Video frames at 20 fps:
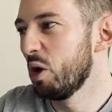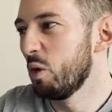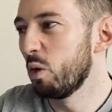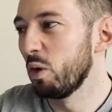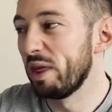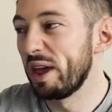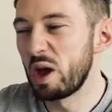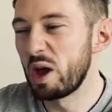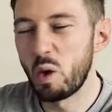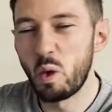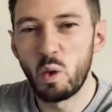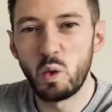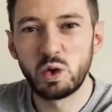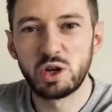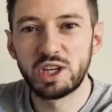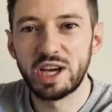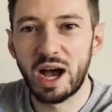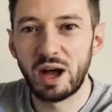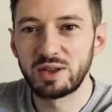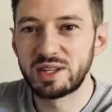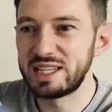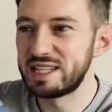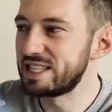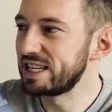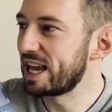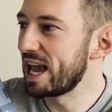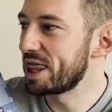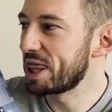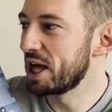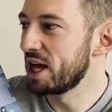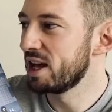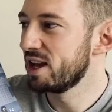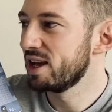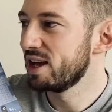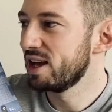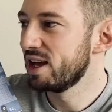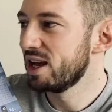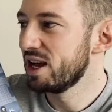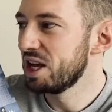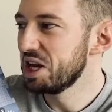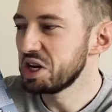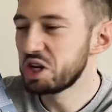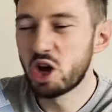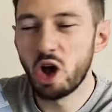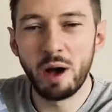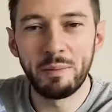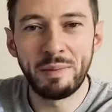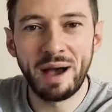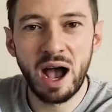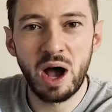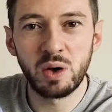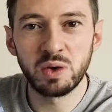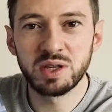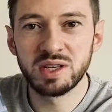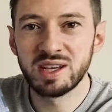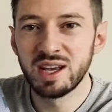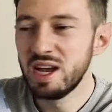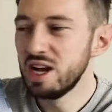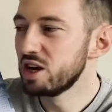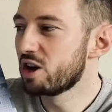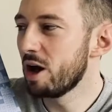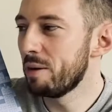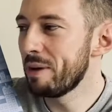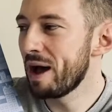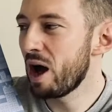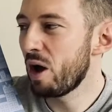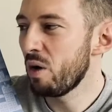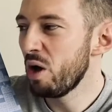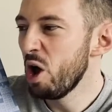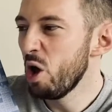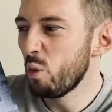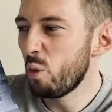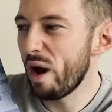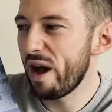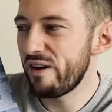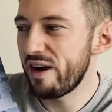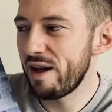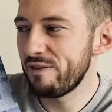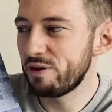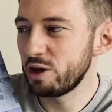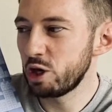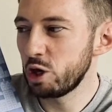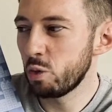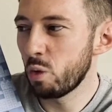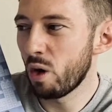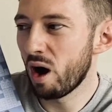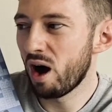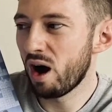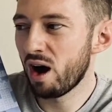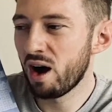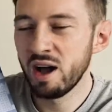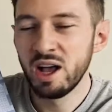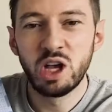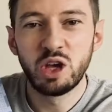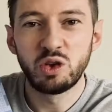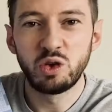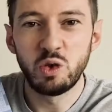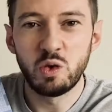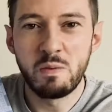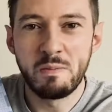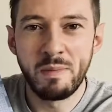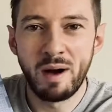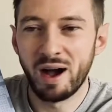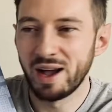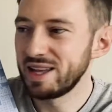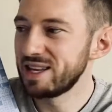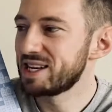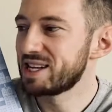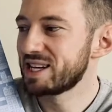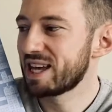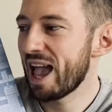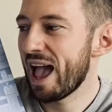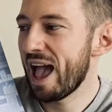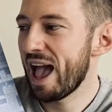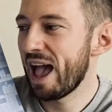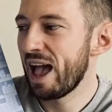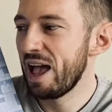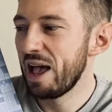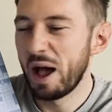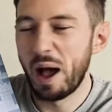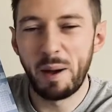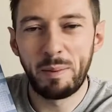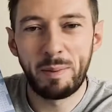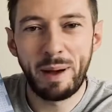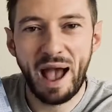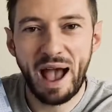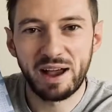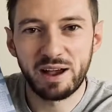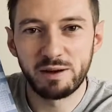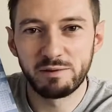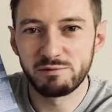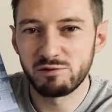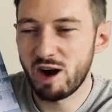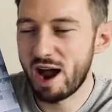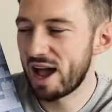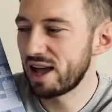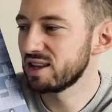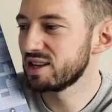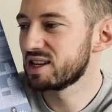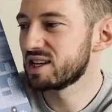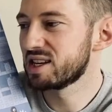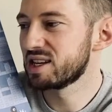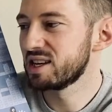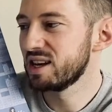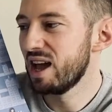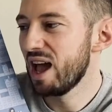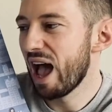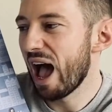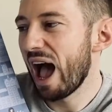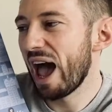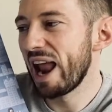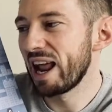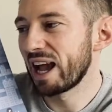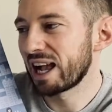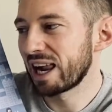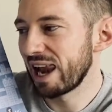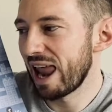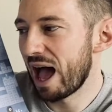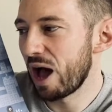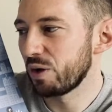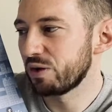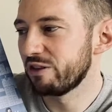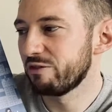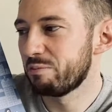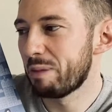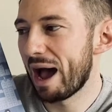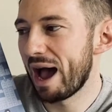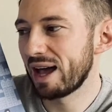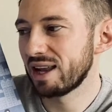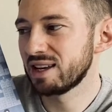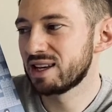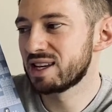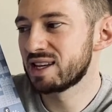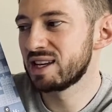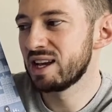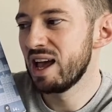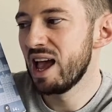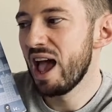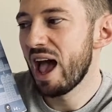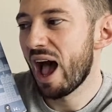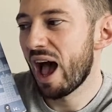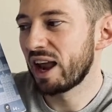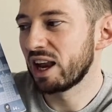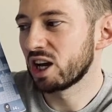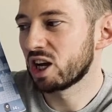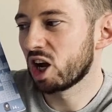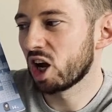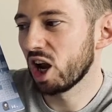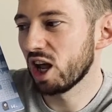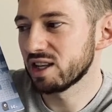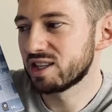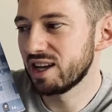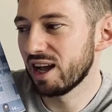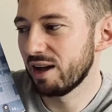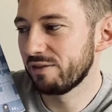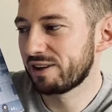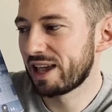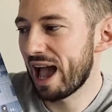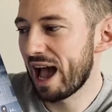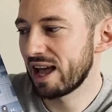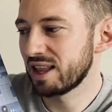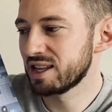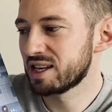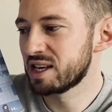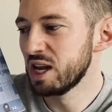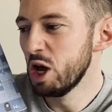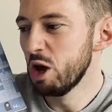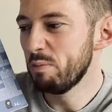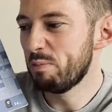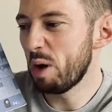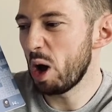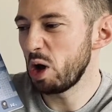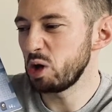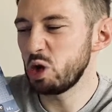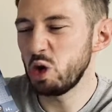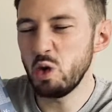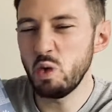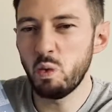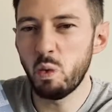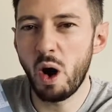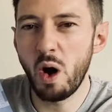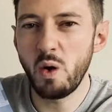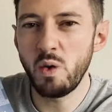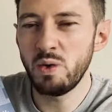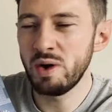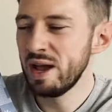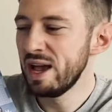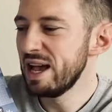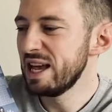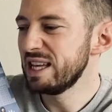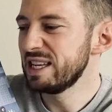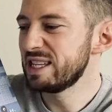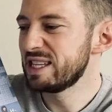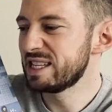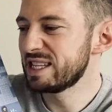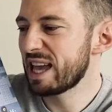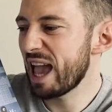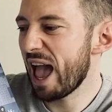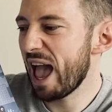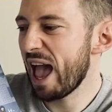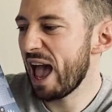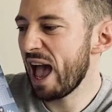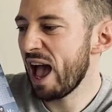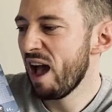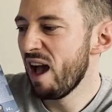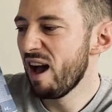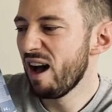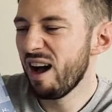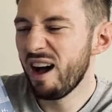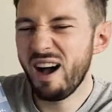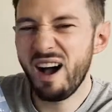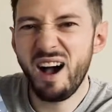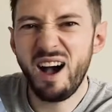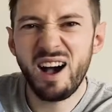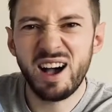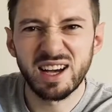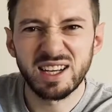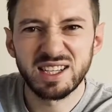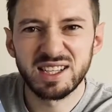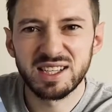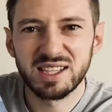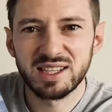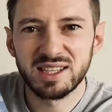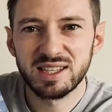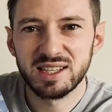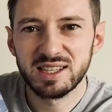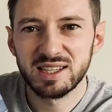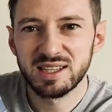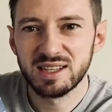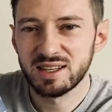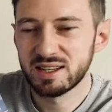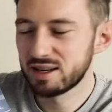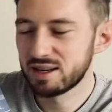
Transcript: Well, they all shouted together, come out, wherever you are, you might scare a pack of rats and a cloud of bats and a clutter of cats, but you won't scare us.